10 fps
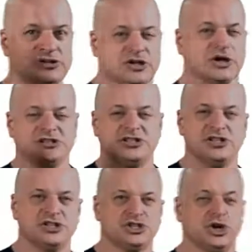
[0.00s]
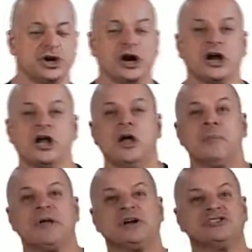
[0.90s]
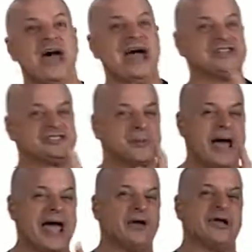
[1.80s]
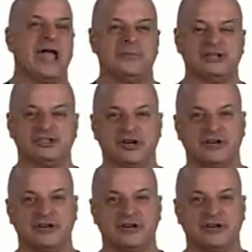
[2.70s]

turns it into sugar, because that's the biochemistry